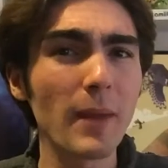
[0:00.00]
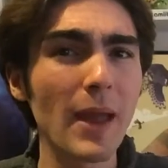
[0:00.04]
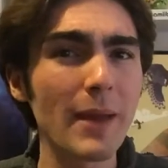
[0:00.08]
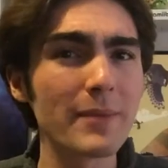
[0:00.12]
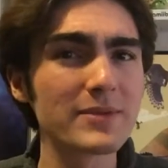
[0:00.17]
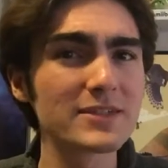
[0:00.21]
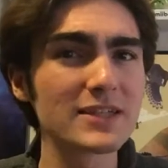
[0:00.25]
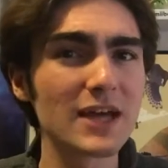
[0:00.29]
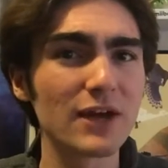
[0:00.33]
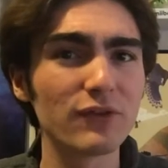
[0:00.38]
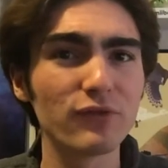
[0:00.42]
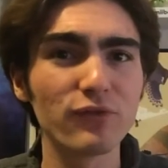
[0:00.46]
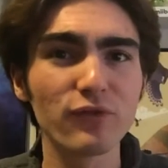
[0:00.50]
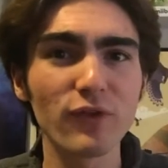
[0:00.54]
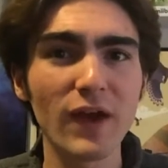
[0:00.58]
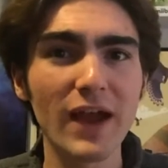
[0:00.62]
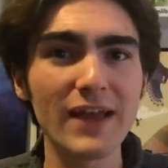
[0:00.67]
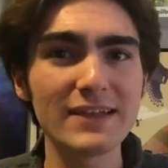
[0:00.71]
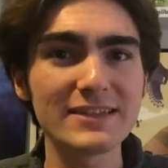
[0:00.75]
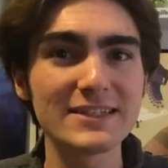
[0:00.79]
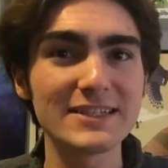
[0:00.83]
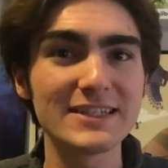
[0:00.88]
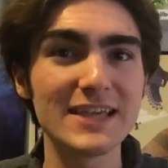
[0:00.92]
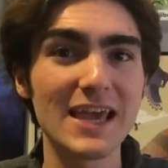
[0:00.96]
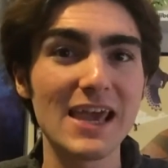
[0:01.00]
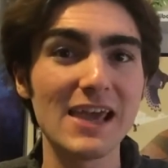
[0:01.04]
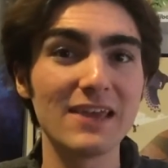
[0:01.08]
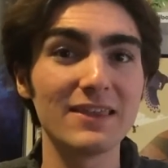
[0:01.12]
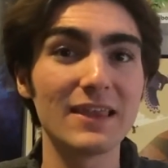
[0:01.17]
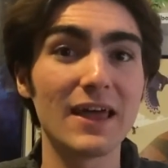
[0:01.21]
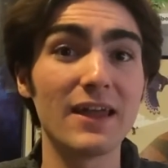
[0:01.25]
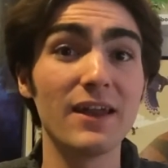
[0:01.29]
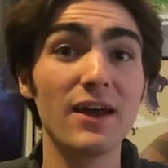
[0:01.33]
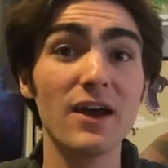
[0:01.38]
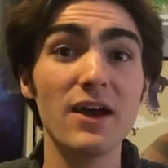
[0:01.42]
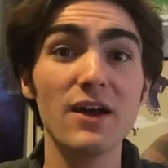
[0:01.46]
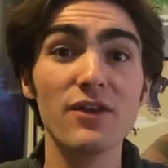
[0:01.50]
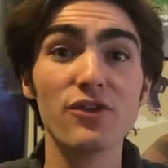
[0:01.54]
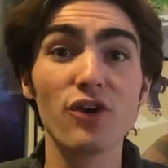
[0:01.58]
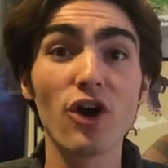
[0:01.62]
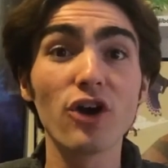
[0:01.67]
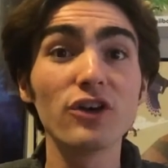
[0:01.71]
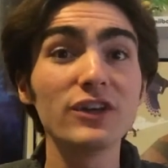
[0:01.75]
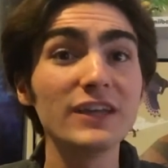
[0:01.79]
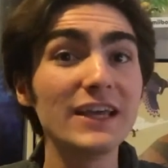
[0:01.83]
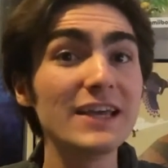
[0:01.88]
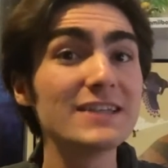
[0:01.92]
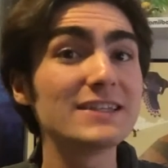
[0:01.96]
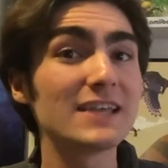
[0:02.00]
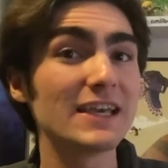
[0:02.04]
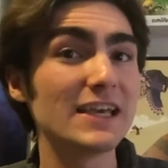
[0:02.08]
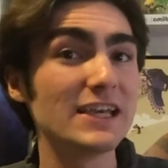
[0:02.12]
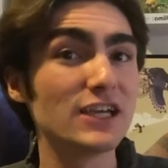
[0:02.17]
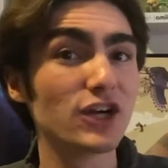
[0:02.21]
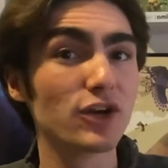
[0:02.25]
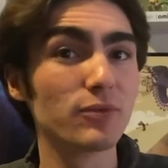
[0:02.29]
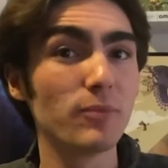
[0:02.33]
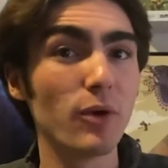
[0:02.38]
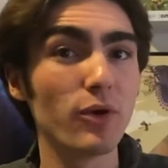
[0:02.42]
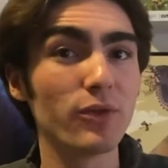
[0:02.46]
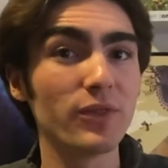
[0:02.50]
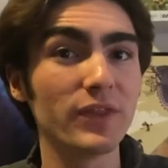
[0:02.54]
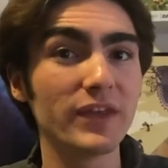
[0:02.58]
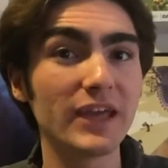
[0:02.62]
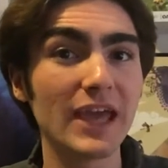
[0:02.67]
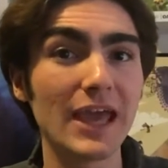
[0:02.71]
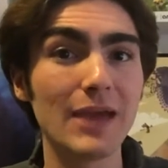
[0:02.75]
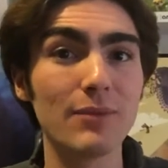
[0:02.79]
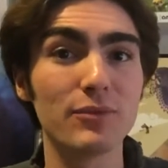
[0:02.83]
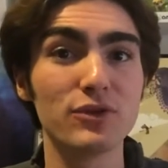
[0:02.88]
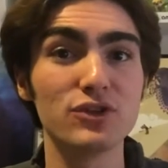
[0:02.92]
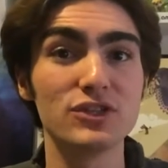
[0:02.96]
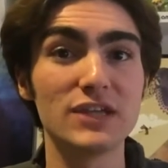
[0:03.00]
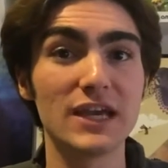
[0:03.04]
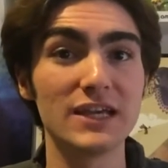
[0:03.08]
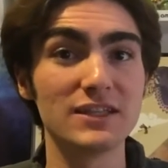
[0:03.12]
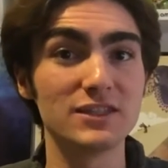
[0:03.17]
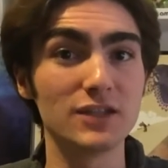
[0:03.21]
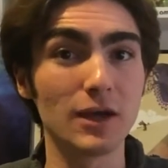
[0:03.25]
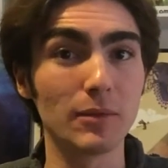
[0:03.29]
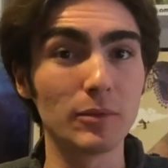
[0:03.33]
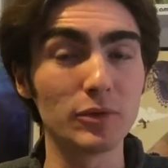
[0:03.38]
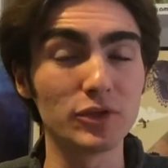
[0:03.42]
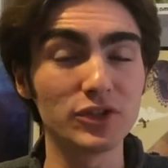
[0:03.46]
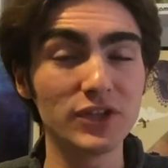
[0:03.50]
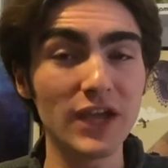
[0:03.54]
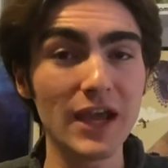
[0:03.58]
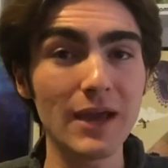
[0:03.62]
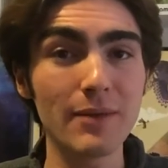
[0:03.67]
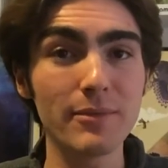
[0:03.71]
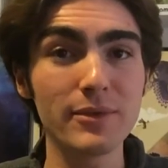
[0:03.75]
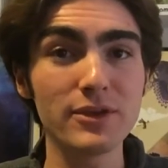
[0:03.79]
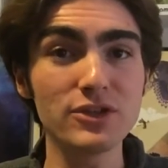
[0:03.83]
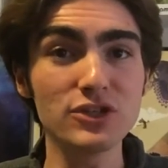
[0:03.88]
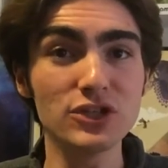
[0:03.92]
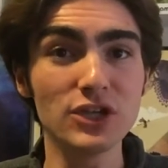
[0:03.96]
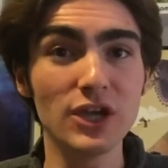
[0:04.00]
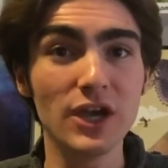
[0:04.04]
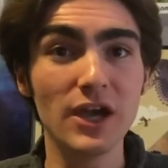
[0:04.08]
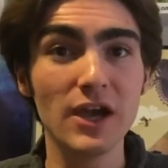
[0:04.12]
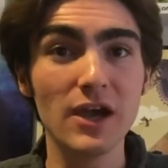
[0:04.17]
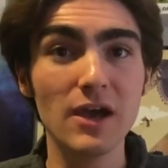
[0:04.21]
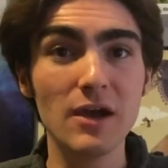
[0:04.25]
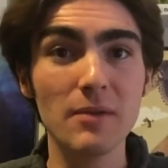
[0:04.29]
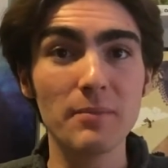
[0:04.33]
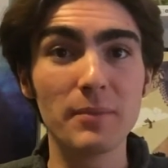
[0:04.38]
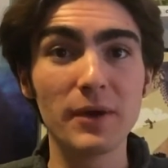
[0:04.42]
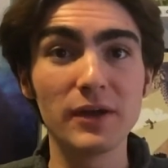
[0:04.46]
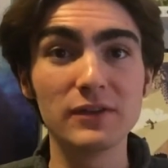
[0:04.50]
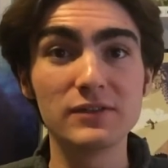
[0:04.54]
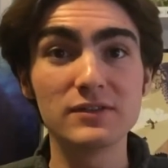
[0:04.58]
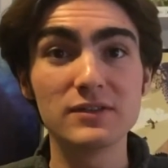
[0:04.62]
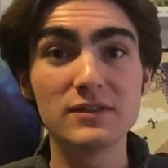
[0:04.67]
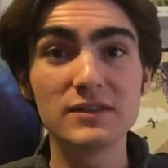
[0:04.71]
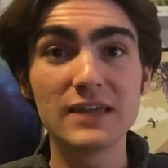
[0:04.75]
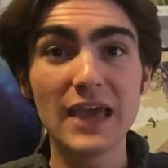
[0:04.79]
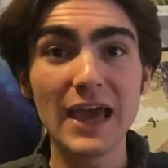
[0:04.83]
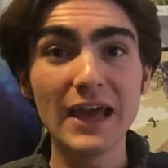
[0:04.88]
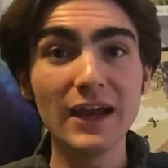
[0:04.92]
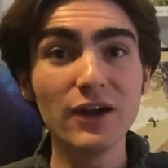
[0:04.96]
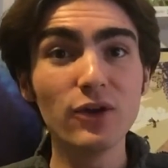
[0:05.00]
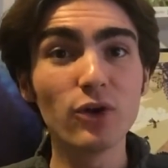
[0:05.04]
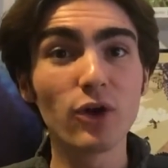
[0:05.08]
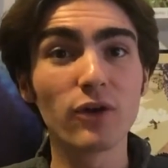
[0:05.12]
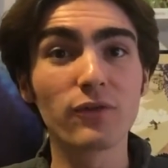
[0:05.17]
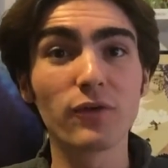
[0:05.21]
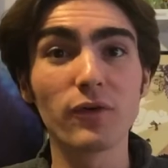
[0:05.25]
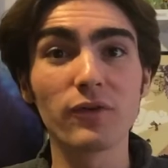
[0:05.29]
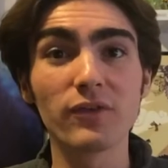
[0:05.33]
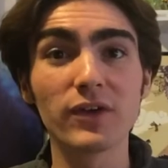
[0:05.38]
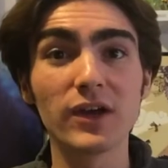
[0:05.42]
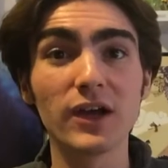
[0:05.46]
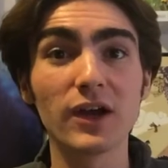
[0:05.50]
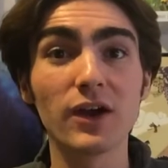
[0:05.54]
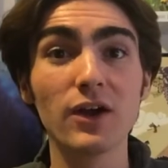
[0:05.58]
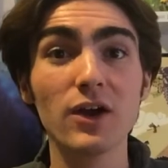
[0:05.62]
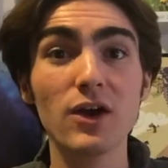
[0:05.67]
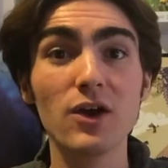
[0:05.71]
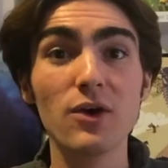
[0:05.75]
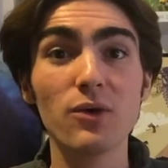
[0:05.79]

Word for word: Amazon France saying that there already is a hero mode in the game where you take double damage, but Ganondorf over here